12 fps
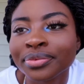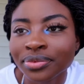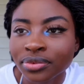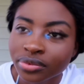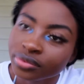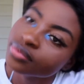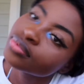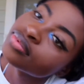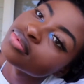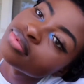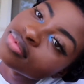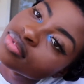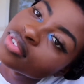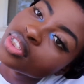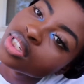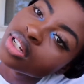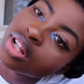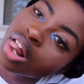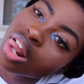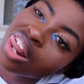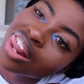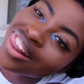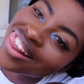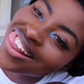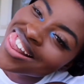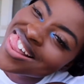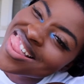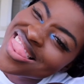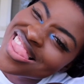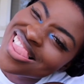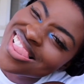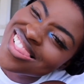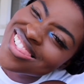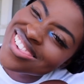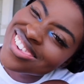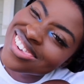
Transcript: [no speech]